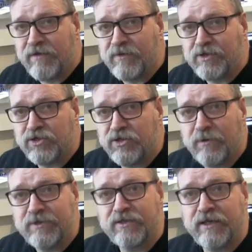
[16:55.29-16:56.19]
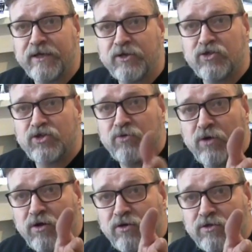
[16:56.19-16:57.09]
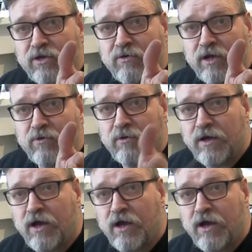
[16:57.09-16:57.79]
and Vincent know it's there because you lot don't know.